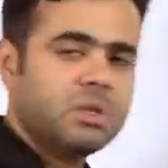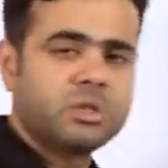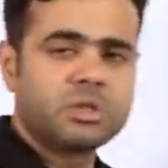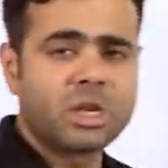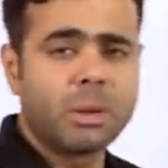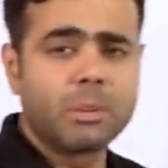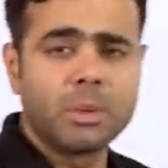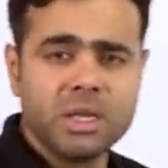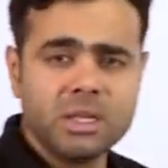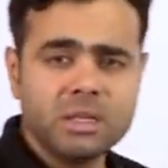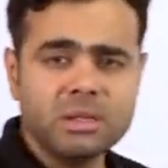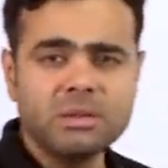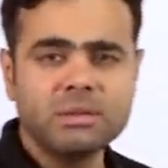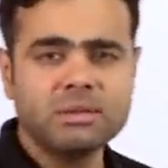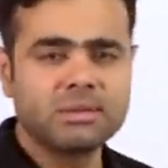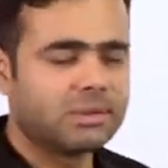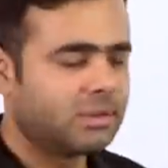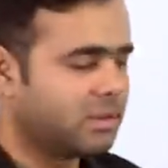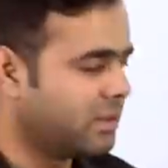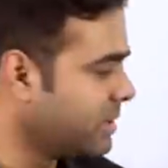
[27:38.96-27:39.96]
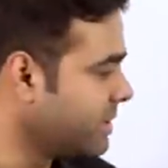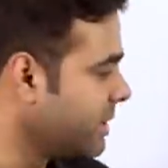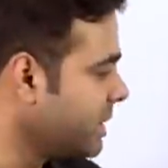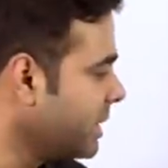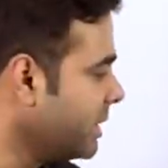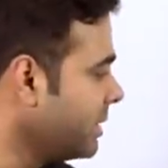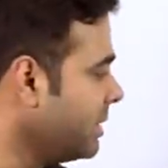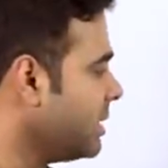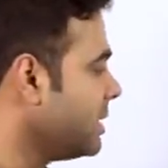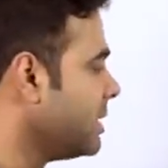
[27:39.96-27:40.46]
chameleon, isn't
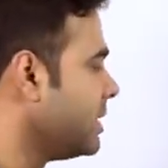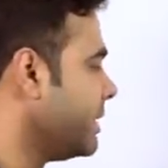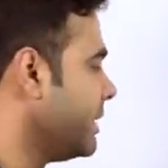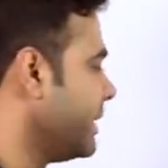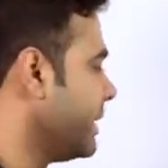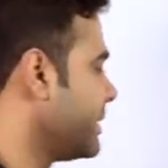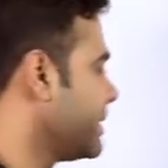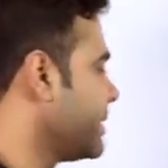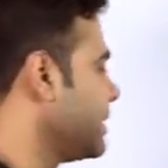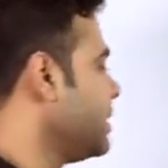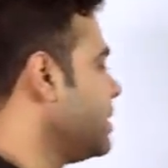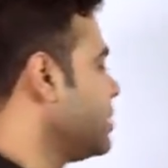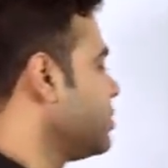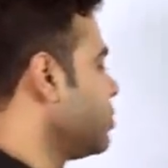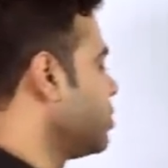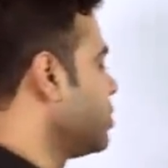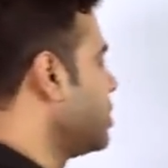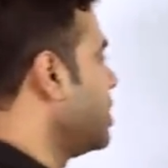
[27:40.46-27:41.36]
it? Yes. So